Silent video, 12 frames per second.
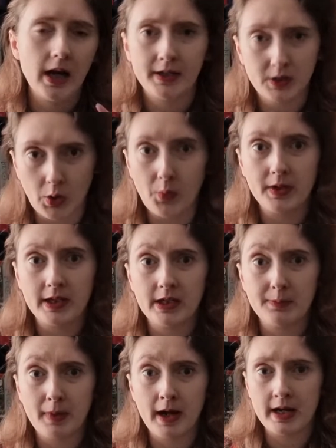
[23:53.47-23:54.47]
I don't
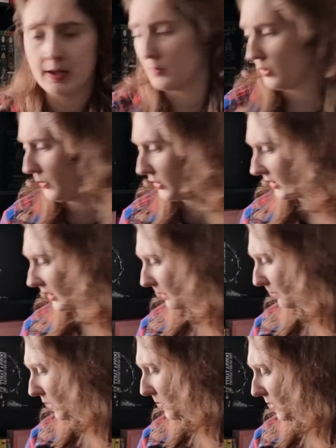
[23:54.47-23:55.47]
need to buy any more books at
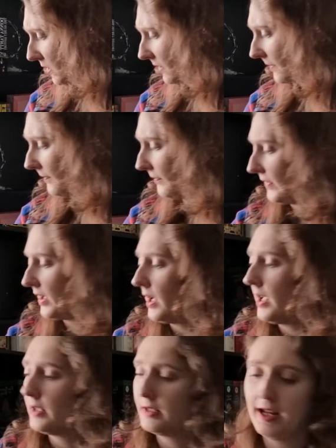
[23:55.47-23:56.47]
the moment.
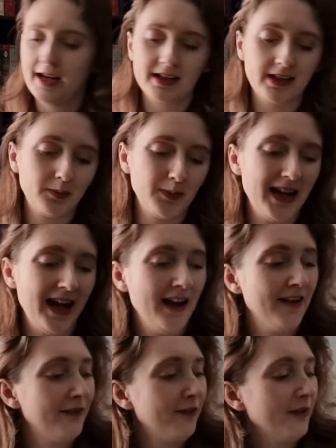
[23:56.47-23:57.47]
Next we
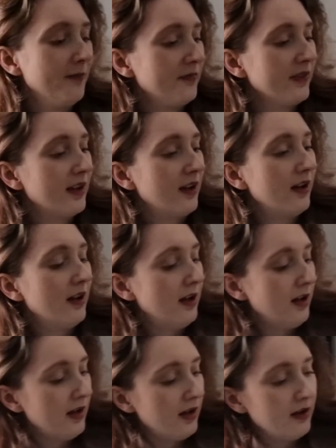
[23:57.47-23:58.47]
have
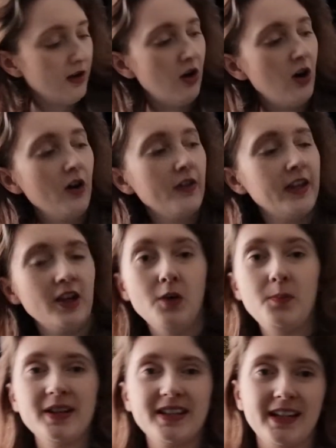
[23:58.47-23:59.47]
the
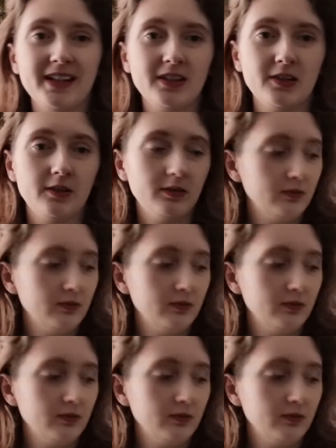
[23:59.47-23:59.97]
opposite,